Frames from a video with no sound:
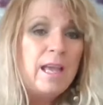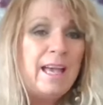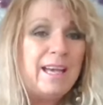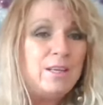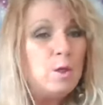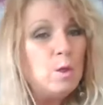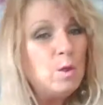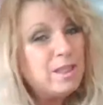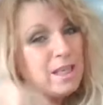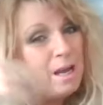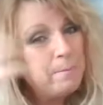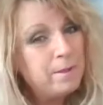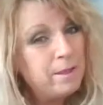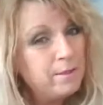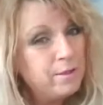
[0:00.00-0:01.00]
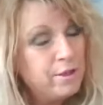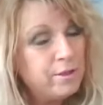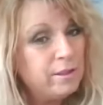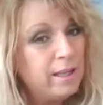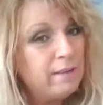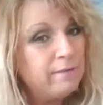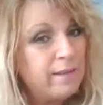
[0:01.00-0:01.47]
and who's coming into
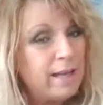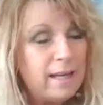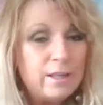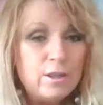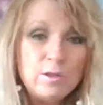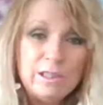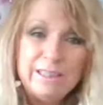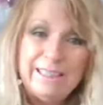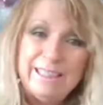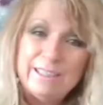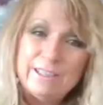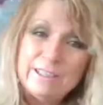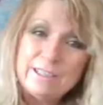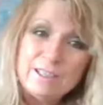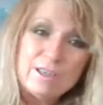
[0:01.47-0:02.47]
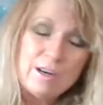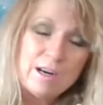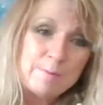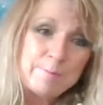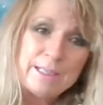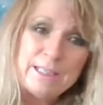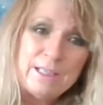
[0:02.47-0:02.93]
your life, how you clear
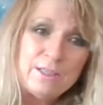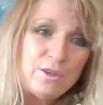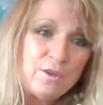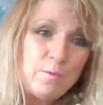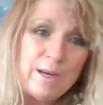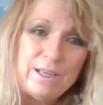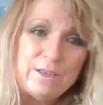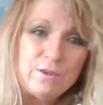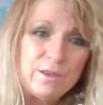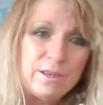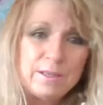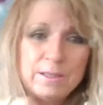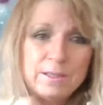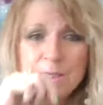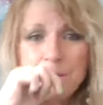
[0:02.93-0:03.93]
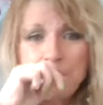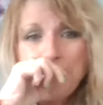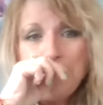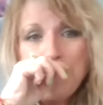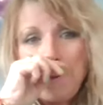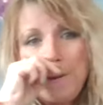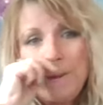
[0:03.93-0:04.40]
karmic situations,
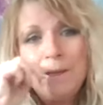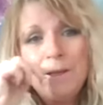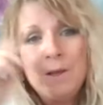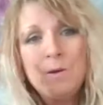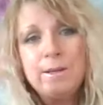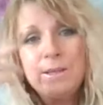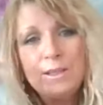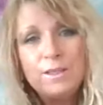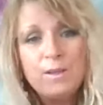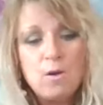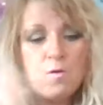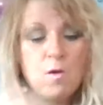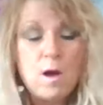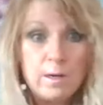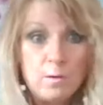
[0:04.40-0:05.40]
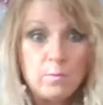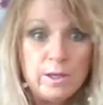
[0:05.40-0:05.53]
you know, and so on.